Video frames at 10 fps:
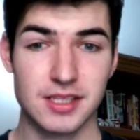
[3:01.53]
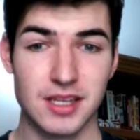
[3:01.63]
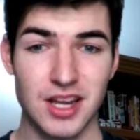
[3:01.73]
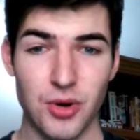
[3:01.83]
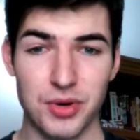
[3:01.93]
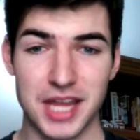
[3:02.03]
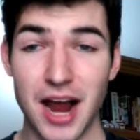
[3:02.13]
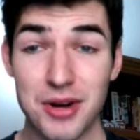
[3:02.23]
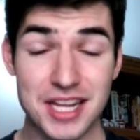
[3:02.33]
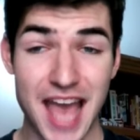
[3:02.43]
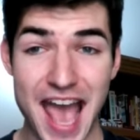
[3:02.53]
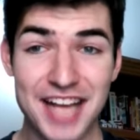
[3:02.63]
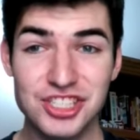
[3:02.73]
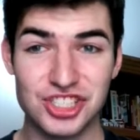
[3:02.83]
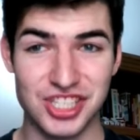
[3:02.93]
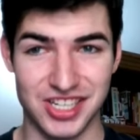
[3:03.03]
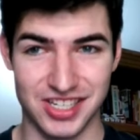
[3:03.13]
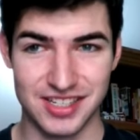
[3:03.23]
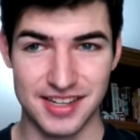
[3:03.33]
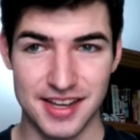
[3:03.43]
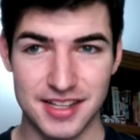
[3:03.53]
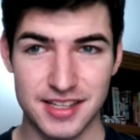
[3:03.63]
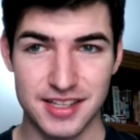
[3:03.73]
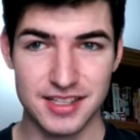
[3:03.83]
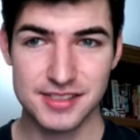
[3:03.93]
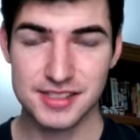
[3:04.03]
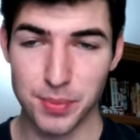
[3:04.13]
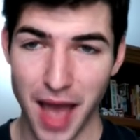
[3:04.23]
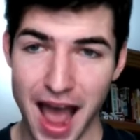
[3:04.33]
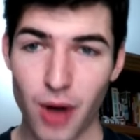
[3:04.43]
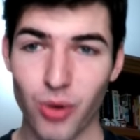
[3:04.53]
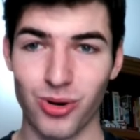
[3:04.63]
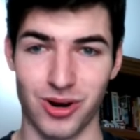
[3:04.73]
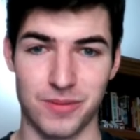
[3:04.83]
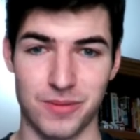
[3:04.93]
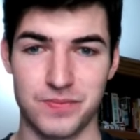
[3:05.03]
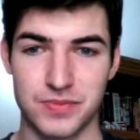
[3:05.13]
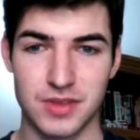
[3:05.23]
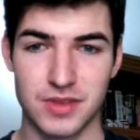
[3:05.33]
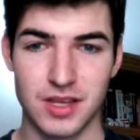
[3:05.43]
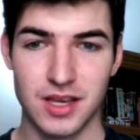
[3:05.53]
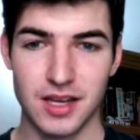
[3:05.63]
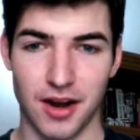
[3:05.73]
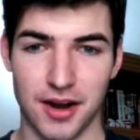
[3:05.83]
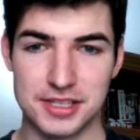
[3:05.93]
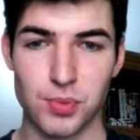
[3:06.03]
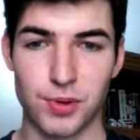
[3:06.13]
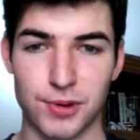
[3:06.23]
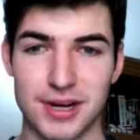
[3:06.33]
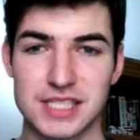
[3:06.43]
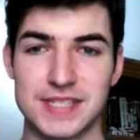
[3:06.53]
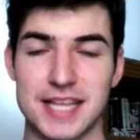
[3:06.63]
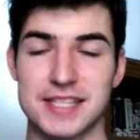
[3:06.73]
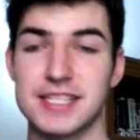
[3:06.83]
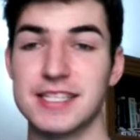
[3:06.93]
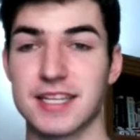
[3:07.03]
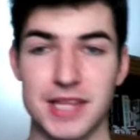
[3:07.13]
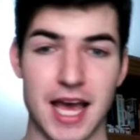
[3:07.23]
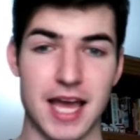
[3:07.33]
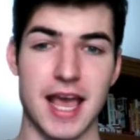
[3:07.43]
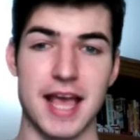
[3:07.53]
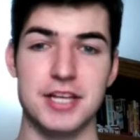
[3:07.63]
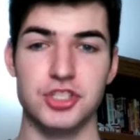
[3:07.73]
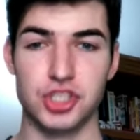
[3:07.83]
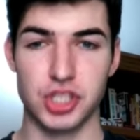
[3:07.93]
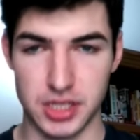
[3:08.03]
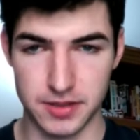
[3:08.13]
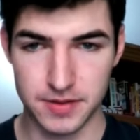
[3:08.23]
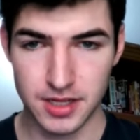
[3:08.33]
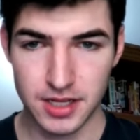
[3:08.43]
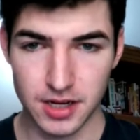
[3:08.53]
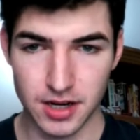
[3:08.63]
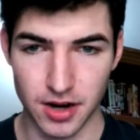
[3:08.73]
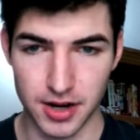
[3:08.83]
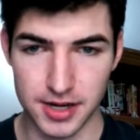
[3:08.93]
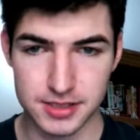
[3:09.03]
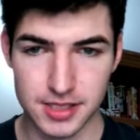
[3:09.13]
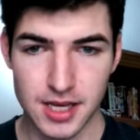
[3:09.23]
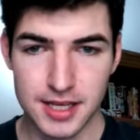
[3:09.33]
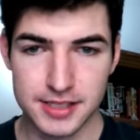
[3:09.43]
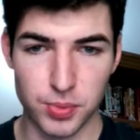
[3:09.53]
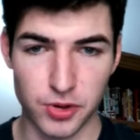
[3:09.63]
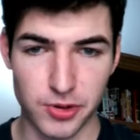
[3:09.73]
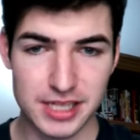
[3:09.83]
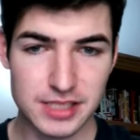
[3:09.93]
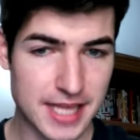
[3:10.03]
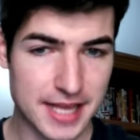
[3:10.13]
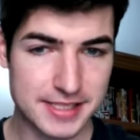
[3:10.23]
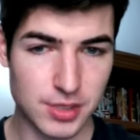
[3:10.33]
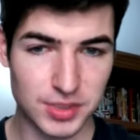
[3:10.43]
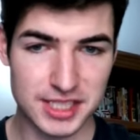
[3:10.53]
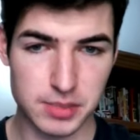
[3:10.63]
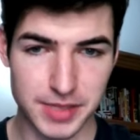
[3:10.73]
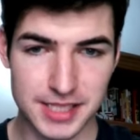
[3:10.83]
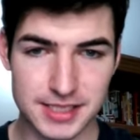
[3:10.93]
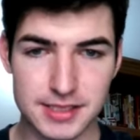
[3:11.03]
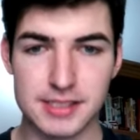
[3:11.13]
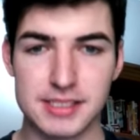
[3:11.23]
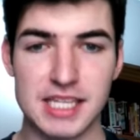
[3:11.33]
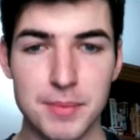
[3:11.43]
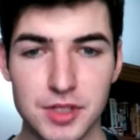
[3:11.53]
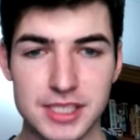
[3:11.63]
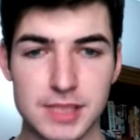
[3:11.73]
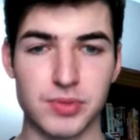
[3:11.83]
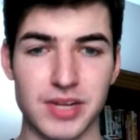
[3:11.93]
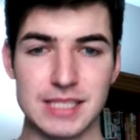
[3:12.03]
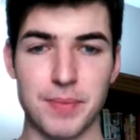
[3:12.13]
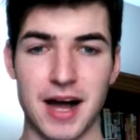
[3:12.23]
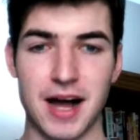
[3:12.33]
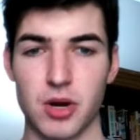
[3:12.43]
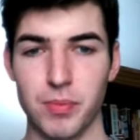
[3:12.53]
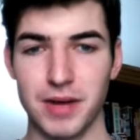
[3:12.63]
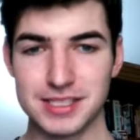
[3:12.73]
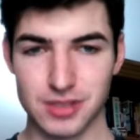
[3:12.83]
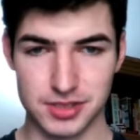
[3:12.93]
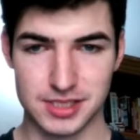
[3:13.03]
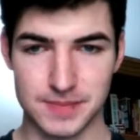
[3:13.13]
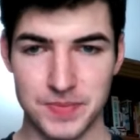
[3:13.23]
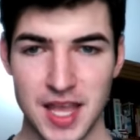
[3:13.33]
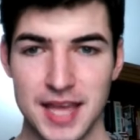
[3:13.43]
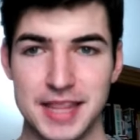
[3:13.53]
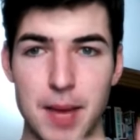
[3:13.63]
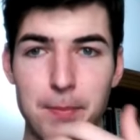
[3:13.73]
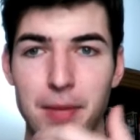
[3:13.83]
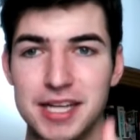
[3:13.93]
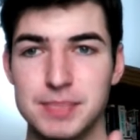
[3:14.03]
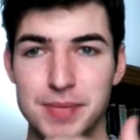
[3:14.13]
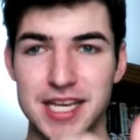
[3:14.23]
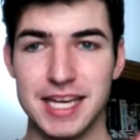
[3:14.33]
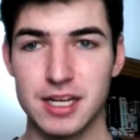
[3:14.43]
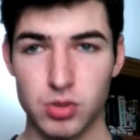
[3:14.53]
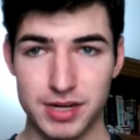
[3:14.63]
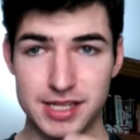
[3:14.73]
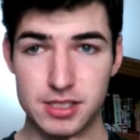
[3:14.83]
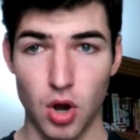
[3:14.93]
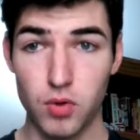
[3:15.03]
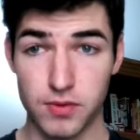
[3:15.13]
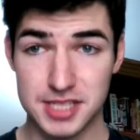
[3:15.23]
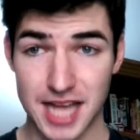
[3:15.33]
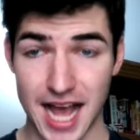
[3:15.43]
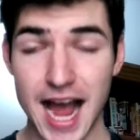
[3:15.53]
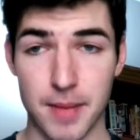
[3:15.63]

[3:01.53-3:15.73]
without an engine to power. All right, so progressive intensity is going to be that engine. All right, so progressive intensity, what this means is the stimulus placed upon our muscles that must be increased over time.